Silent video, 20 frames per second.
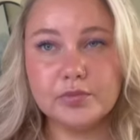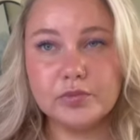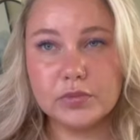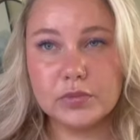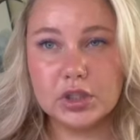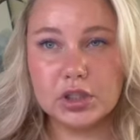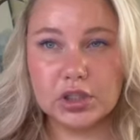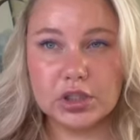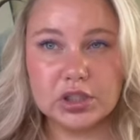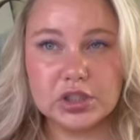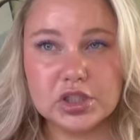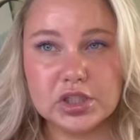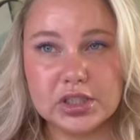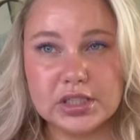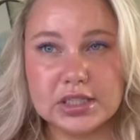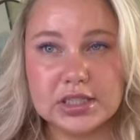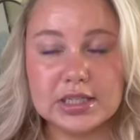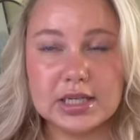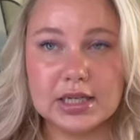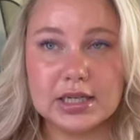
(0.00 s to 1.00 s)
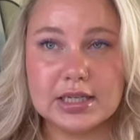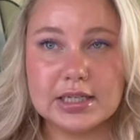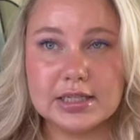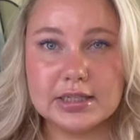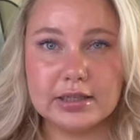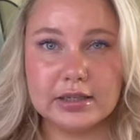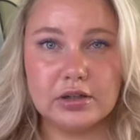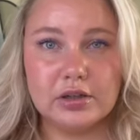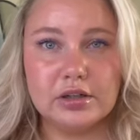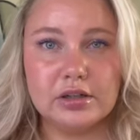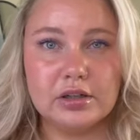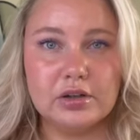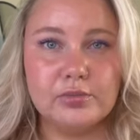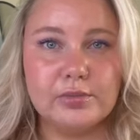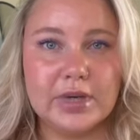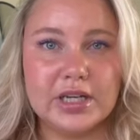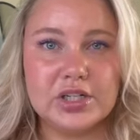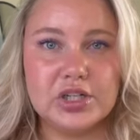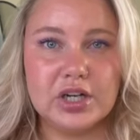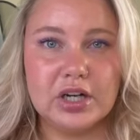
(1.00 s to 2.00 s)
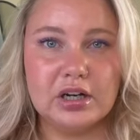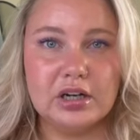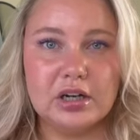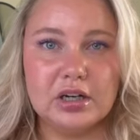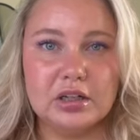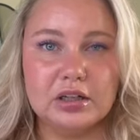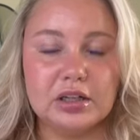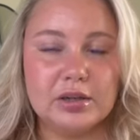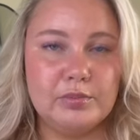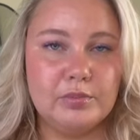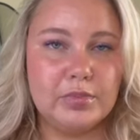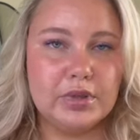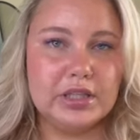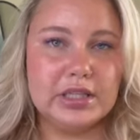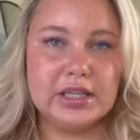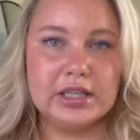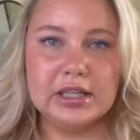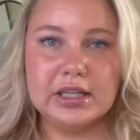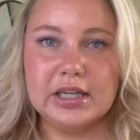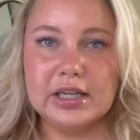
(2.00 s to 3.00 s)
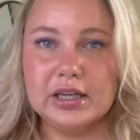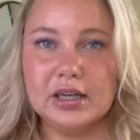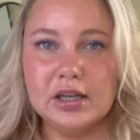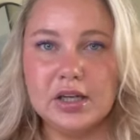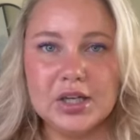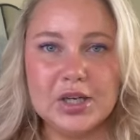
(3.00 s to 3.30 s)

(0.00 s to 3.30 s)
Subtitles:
the cushions that I sit on my chair are completely